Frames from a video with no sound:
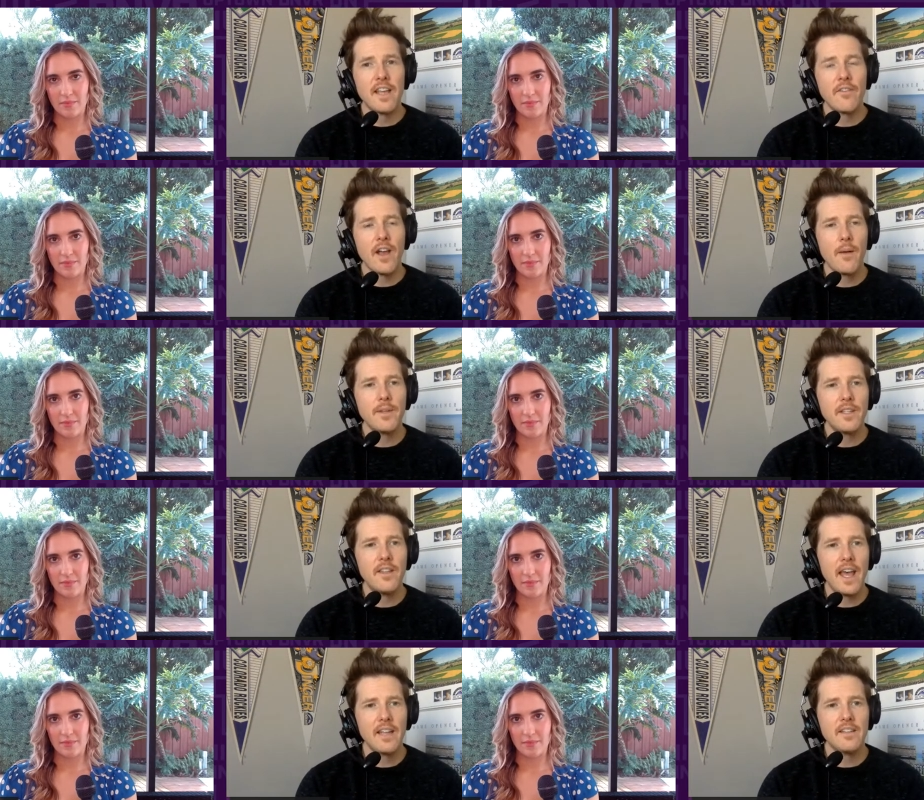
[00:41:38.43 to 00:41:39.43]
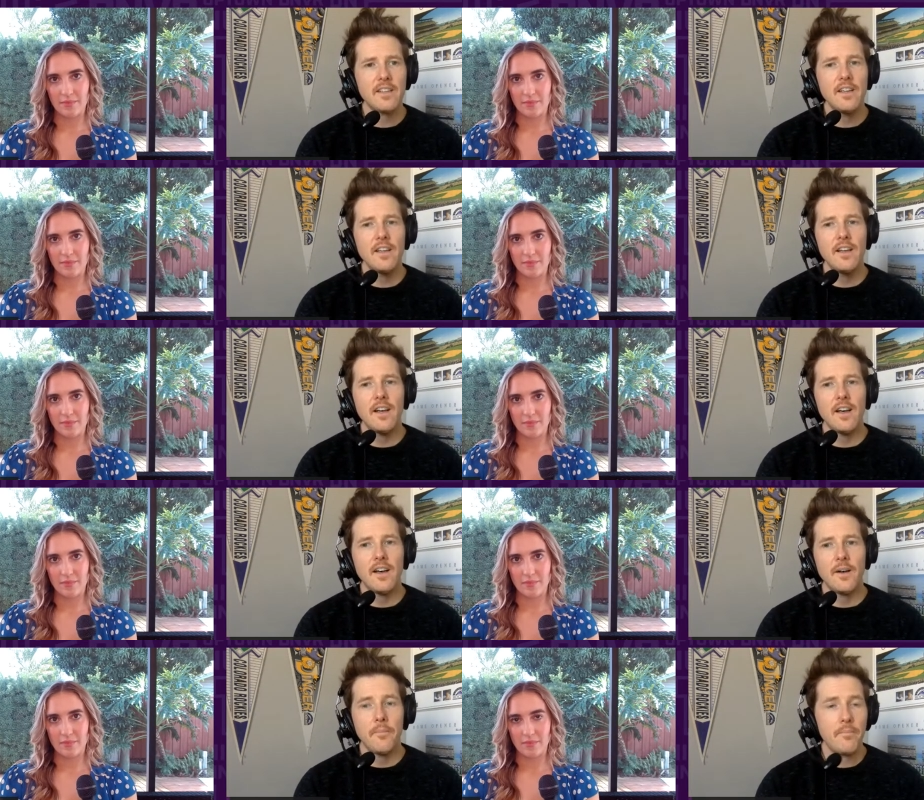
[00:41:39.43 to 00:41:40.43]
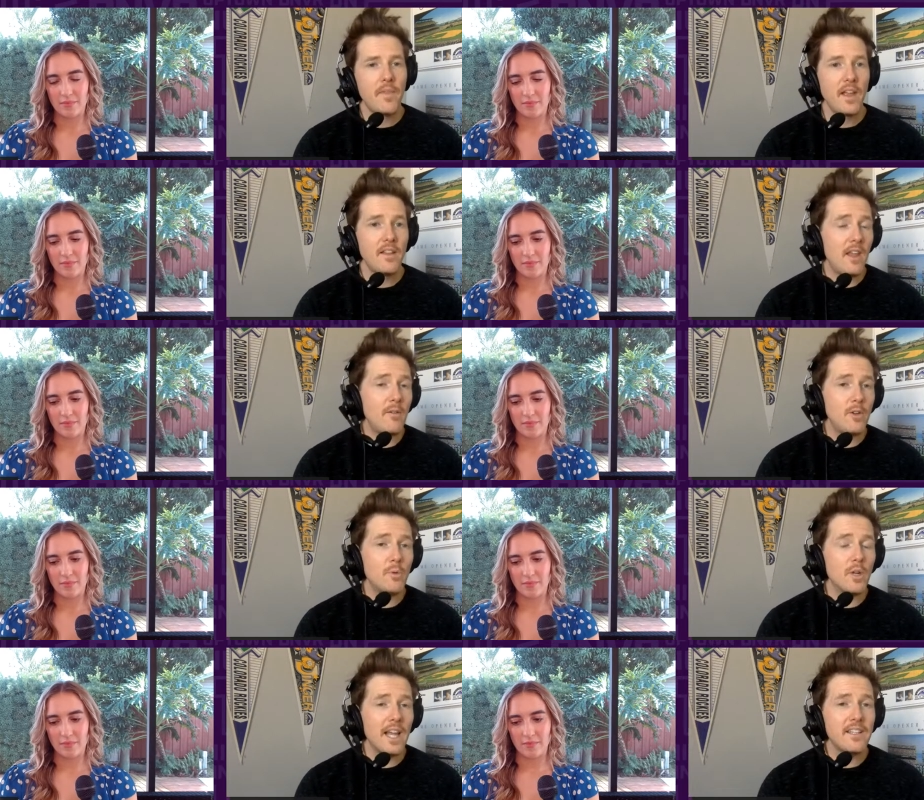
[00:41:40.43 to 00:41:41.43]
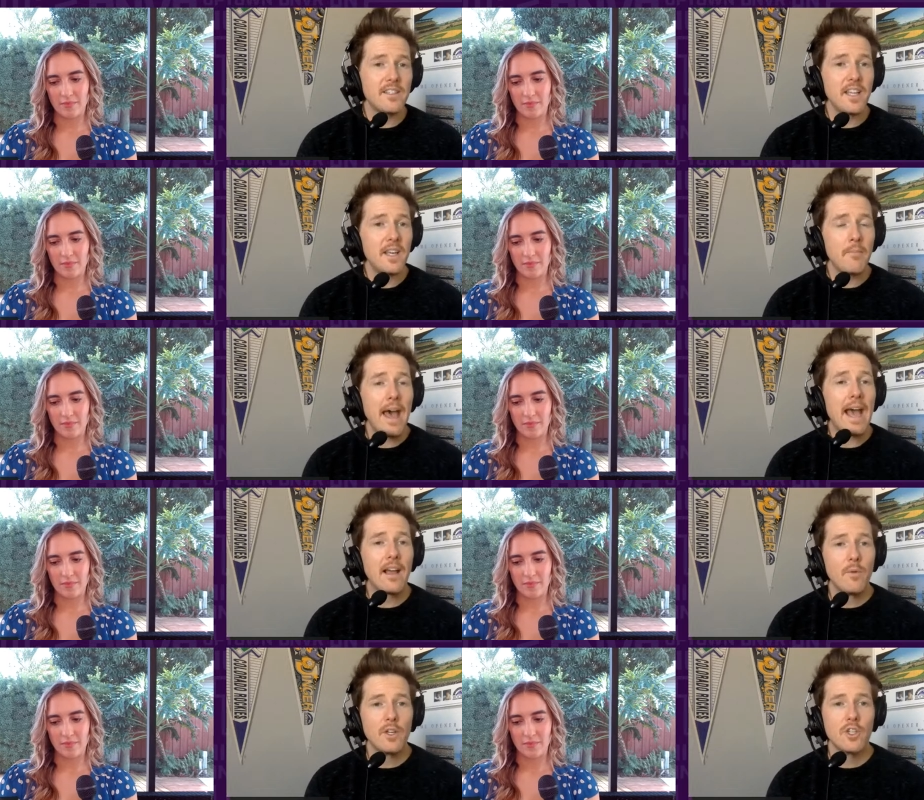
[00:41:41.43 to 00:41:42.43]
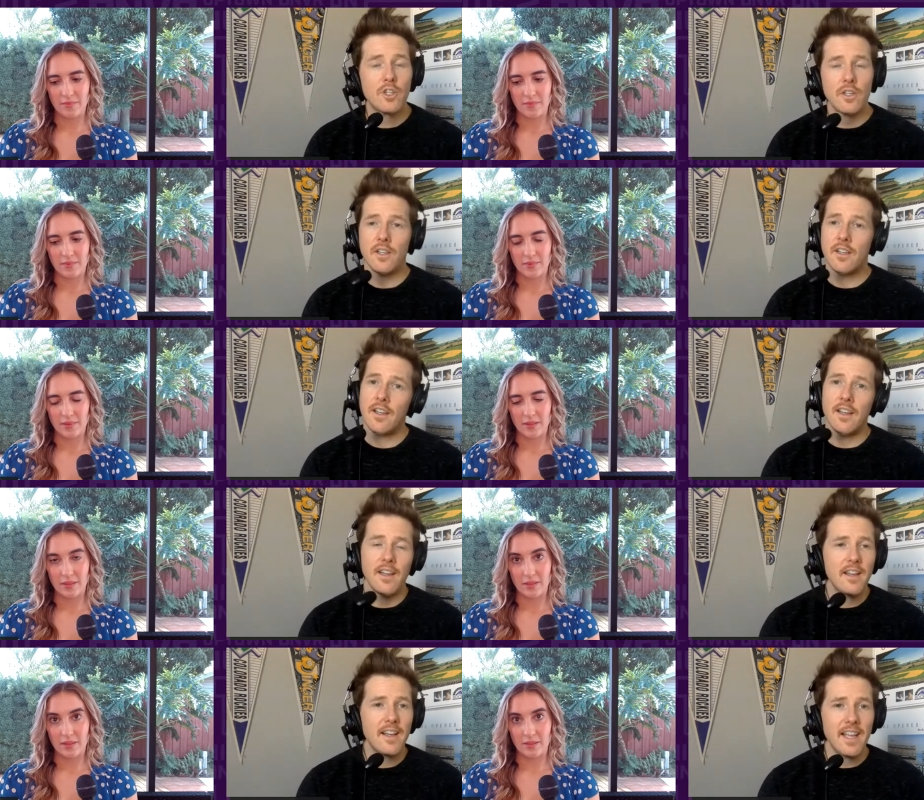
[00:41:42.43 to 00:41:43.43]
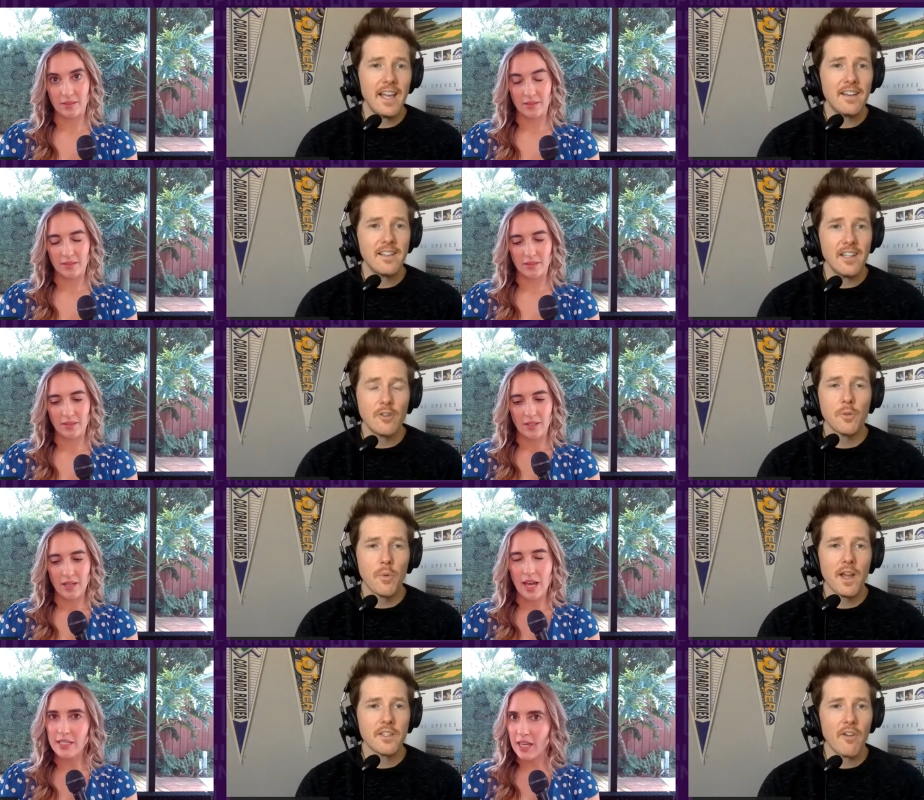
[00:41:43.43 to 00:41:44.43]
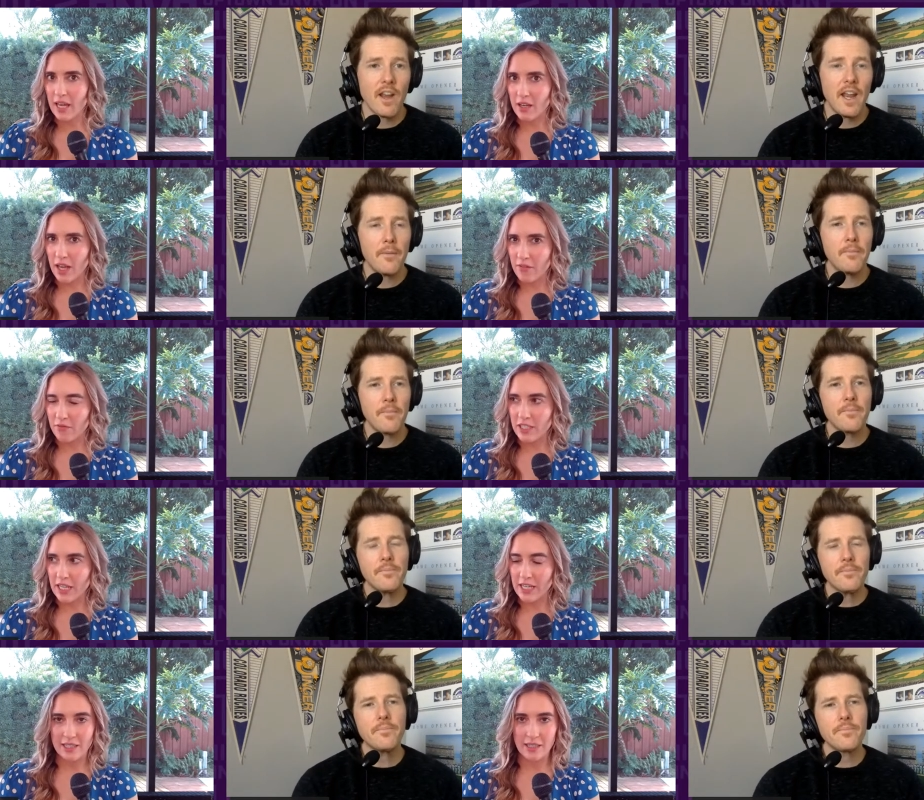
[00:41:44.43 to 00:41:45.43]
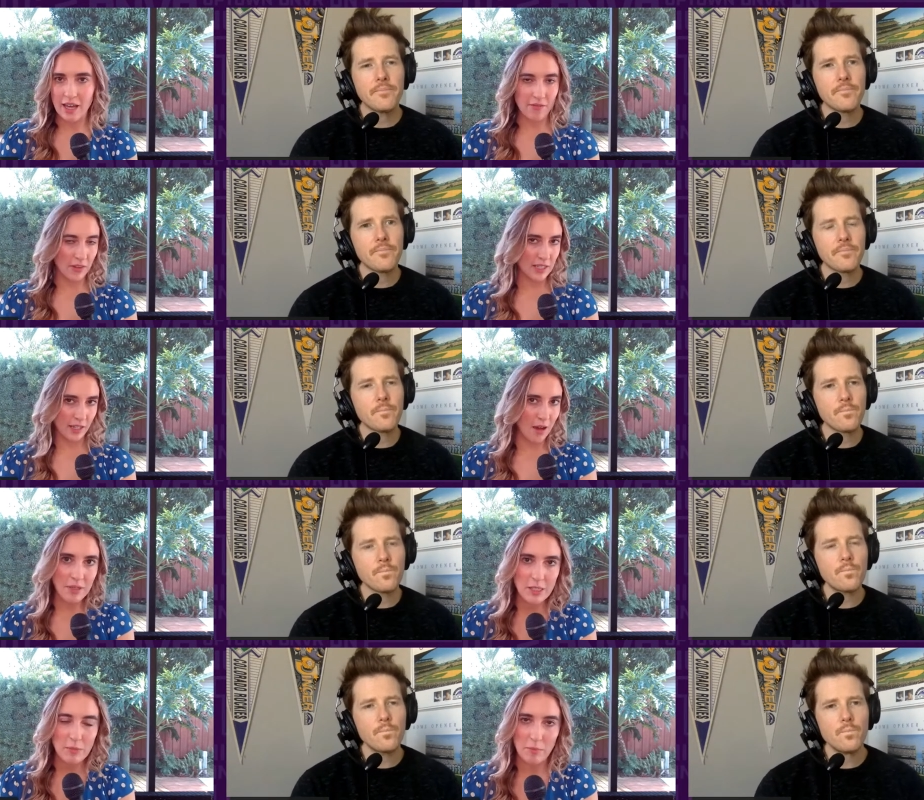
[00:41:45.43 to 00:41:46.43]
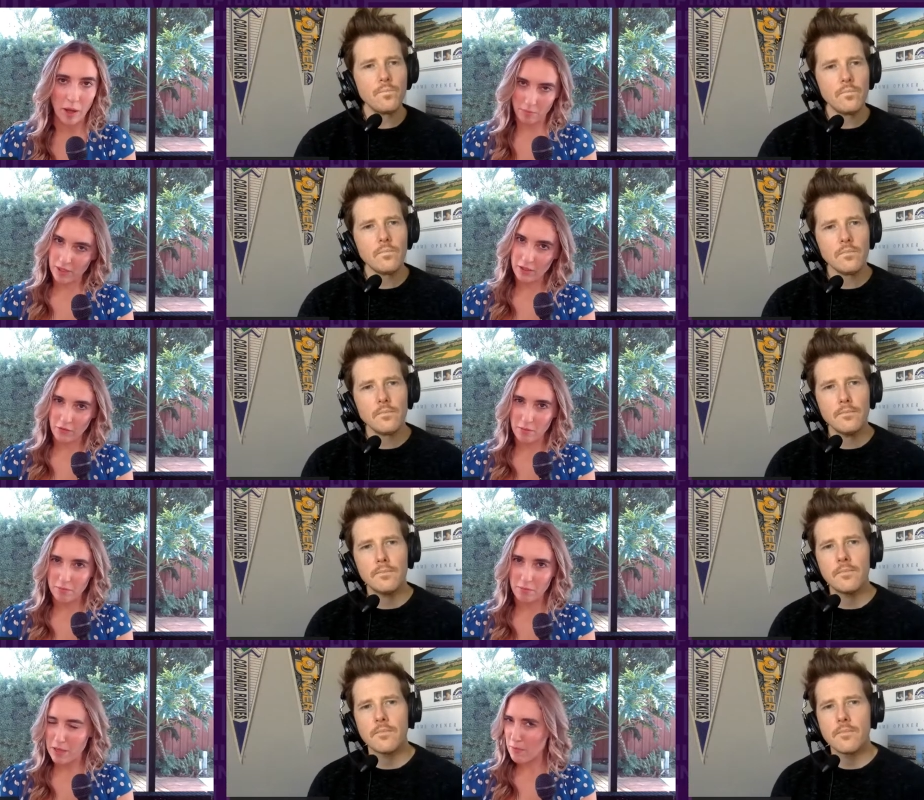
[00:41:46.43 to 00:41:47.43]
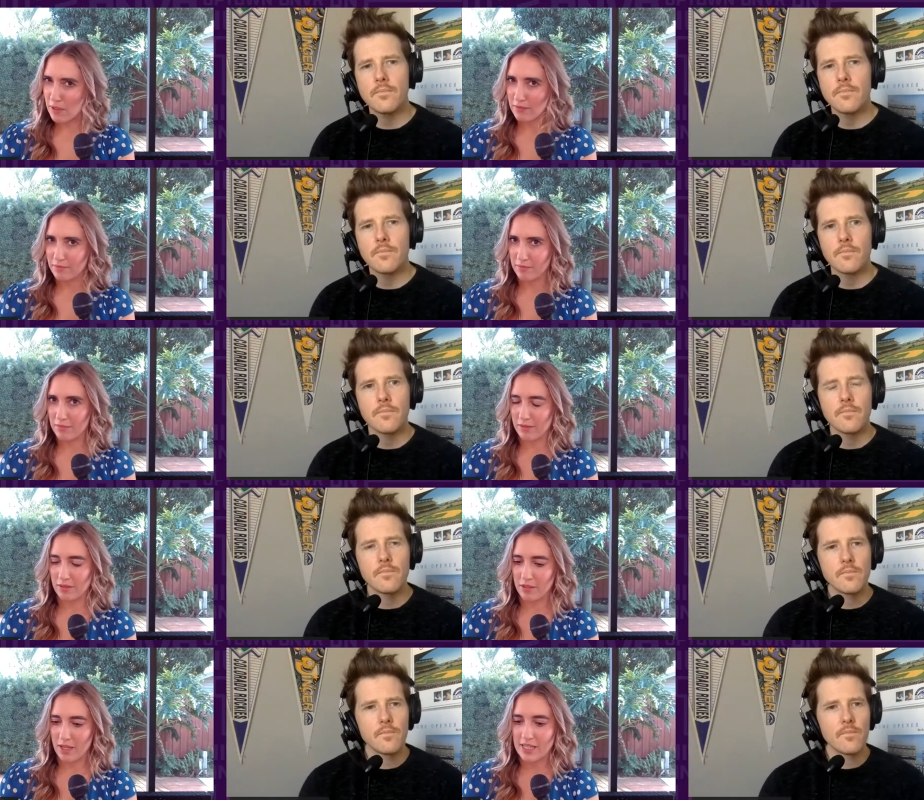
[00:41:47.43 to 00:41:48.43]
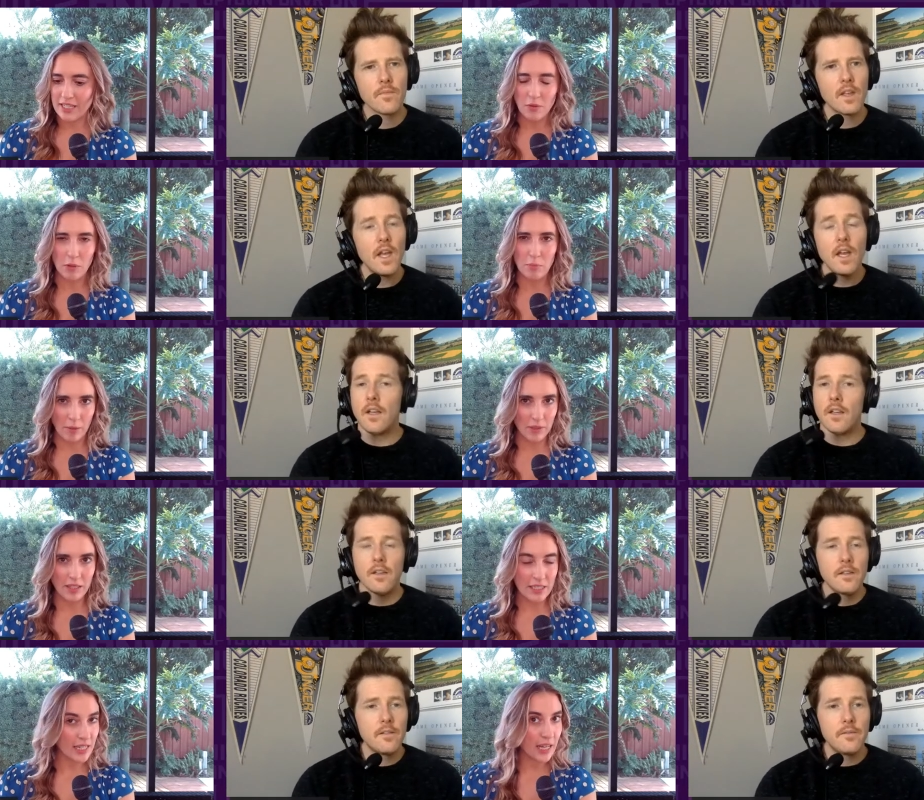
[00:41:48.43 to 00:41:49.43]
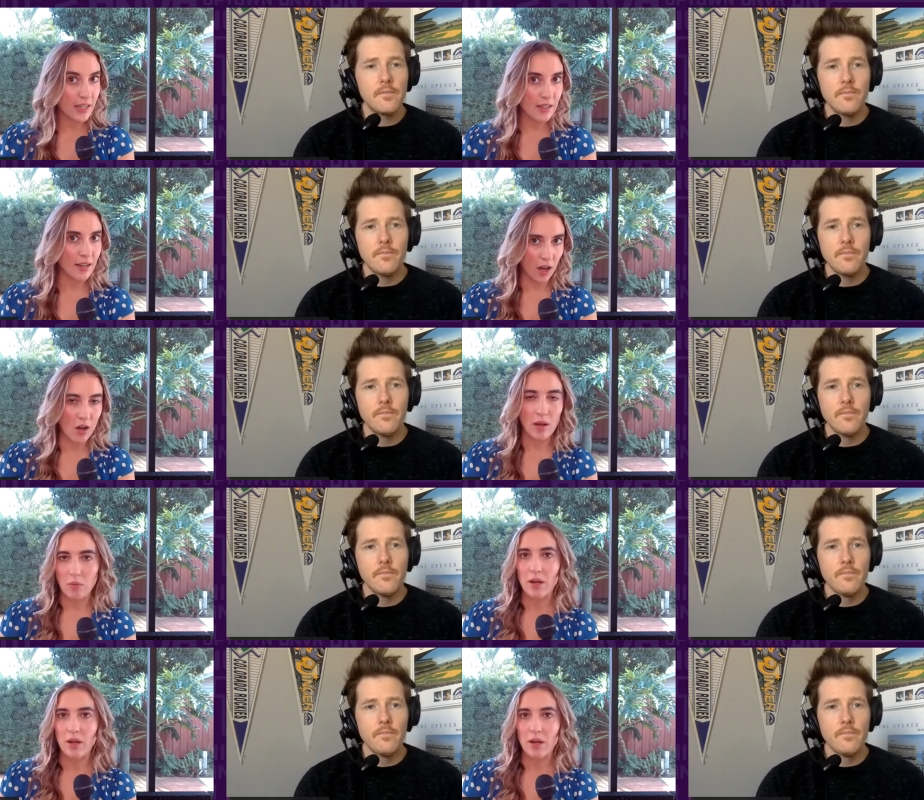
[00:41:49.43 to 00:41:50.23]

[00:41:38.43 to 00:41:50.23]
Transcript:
Speaker 1: have commented that um, they, they would, would like to see him back, which again, a little surprising.
Speaker 2: Has, right ha, have this has have these comments been public from people? Has anyone publicly said, "Oh, I